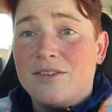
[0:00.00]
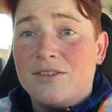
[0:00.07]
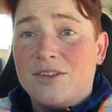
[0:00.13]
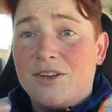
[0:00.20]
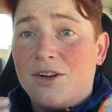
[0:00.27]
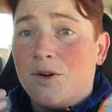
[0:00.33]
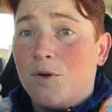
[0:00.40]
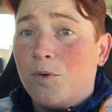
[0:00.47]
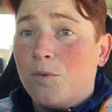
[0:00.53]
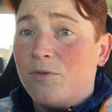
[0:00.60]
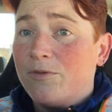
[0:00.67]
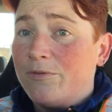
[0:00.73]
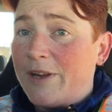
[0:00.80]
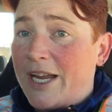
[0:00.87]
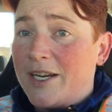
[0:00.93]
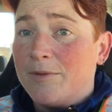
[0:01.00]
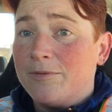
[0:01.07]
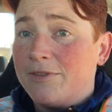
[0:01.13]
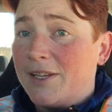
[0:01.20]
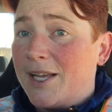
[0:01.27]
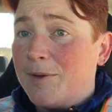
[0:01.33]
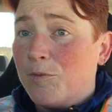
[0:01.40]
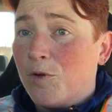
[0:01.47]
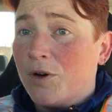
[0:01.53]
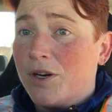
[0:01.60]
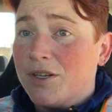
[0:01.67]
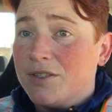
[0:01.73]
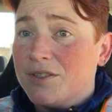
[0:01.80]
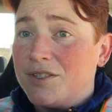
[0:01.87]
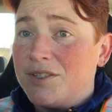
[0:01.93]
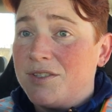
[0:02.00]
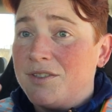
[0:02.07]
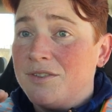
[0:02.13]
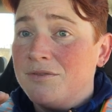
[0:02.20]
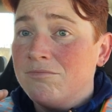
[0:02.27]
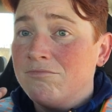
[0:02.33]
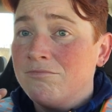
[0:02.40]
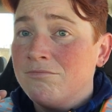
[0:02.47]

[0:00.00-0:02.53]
you know, fandom flame wars